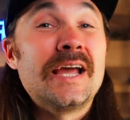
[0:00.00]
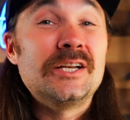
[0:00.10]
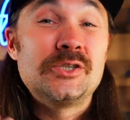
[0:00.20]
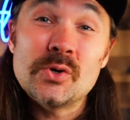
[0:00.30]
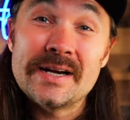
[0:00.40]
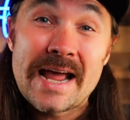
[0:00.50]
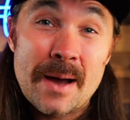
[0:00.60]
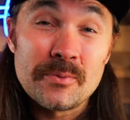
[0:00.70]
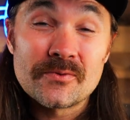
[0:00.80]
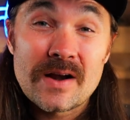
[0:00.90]
enjoy an
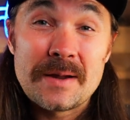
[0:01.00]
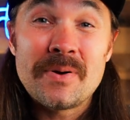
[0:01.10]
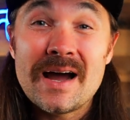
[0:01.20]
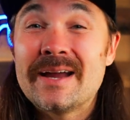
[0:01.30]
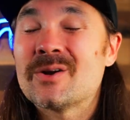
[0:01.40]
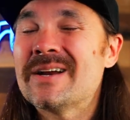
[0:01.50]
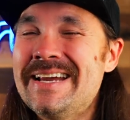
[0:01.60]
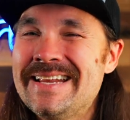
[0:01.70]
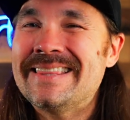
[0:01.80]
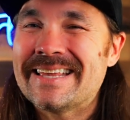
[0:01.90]
apple fried pie or
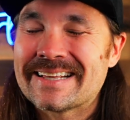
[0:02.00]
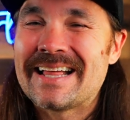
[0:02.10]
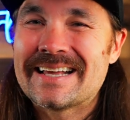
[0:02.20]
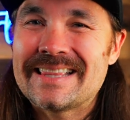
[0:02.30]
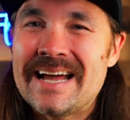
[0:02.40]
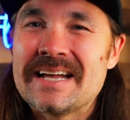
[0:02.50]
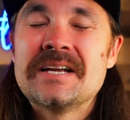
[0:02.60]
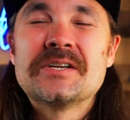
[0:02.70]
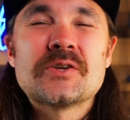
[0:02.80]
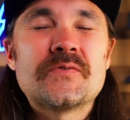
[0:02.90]
anything like that.
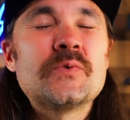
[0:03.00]
So if